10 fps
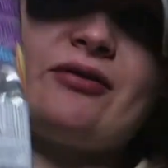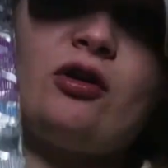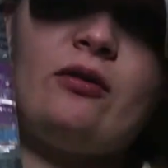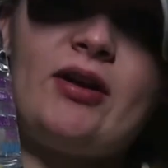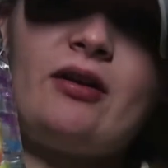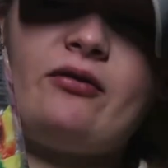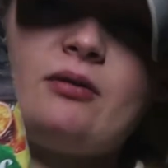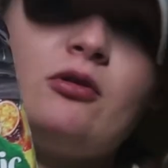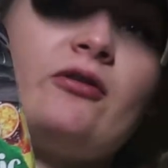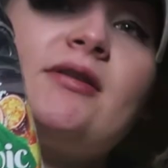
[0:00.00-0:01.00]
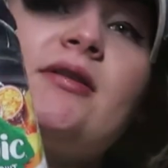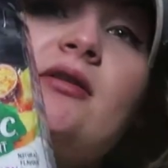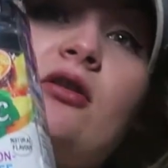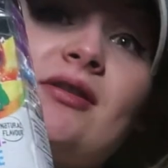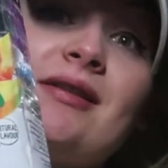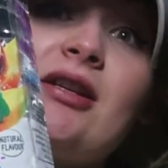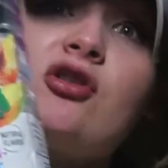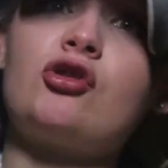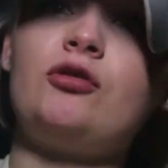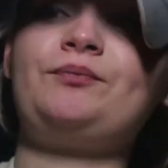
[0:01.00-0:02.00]
a Volvic from Morrison's, cause
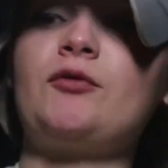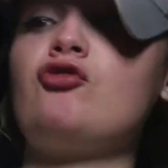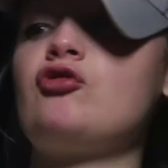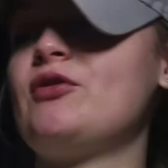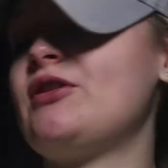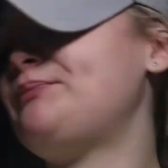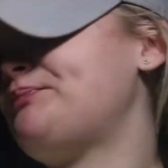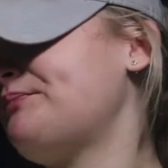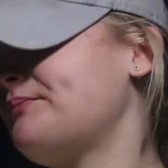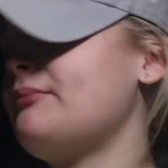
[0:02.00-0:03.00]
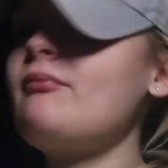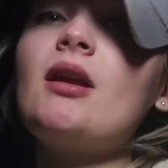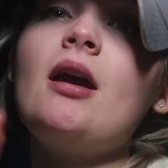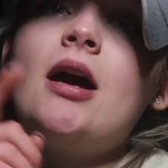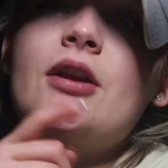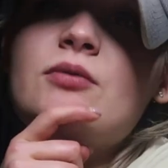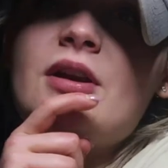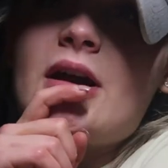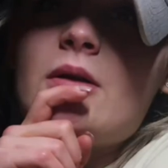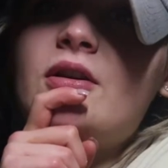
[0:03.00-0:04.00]
essential, 100%. And
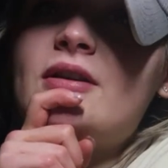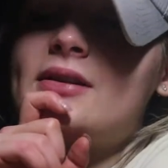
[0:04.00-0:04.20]
we're now going